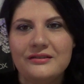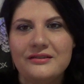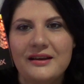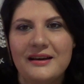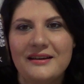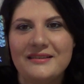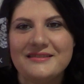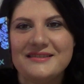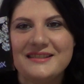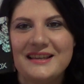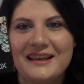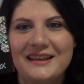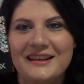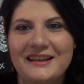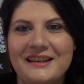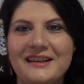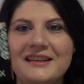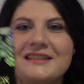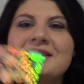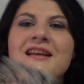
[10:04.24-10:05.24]
look how
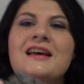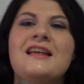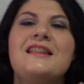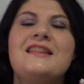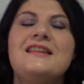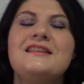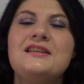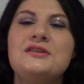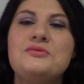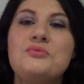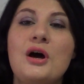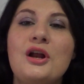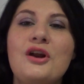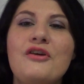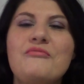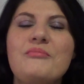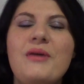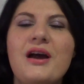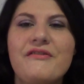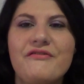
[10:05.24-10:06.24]
shiny it is. This is one
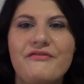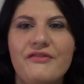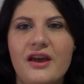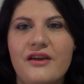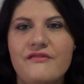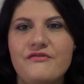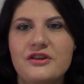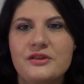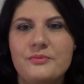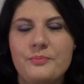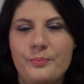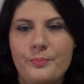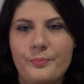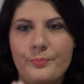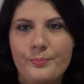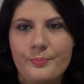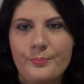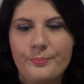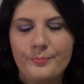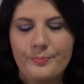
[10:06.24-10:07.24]
of my favorite
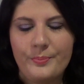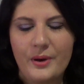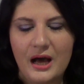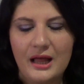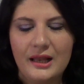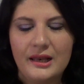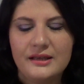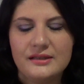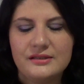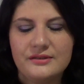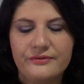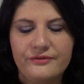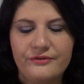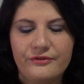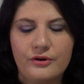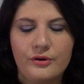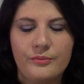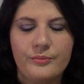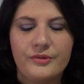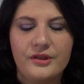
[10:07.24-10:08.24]
palettes
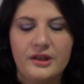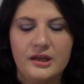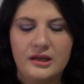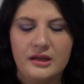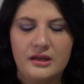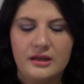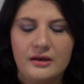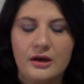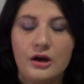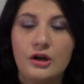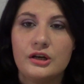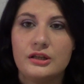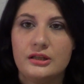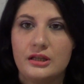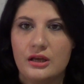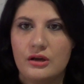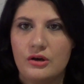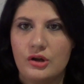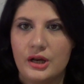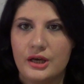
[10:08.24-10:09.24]
from the
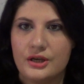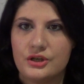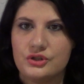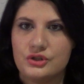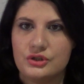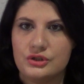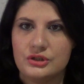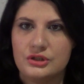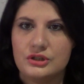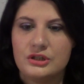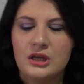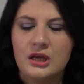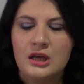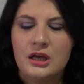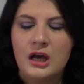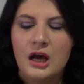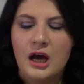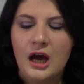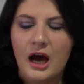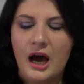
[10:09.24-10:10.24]
holiday collections.
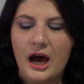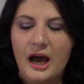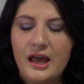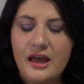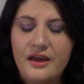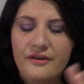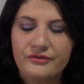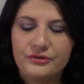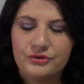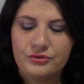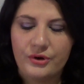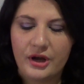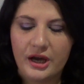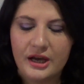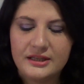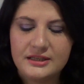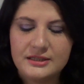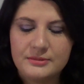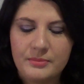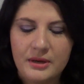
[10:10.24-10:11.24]
I have
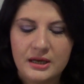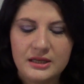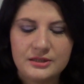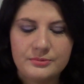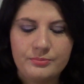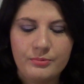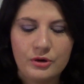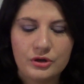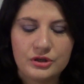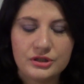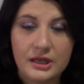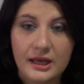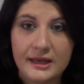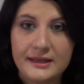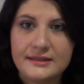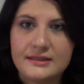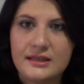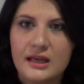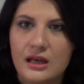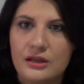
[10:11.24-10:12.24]
tried Smashbox
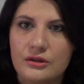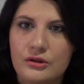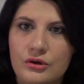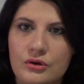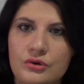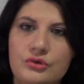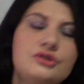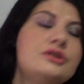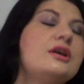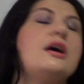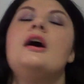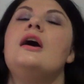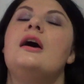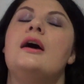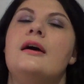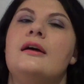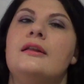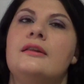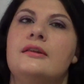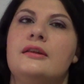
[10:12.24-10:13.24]
eyeshadows
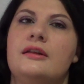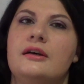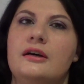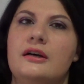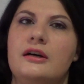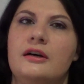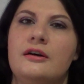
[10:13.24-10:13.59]
and